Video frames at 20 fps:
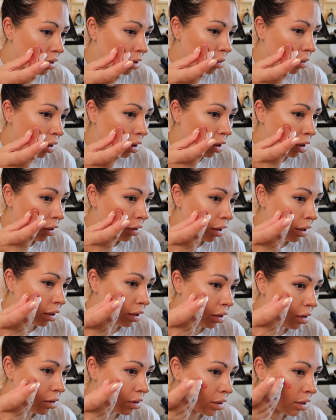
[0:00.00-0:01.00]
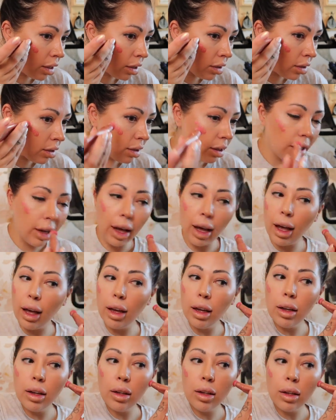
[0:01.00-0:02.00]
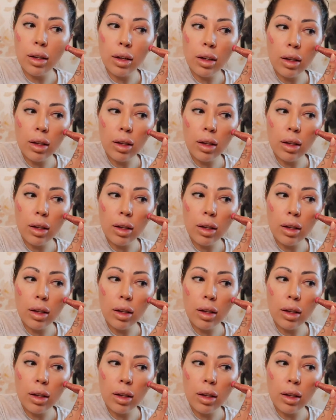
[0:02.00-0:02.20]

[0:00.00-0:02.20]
So we're gonna go ahead and use this today.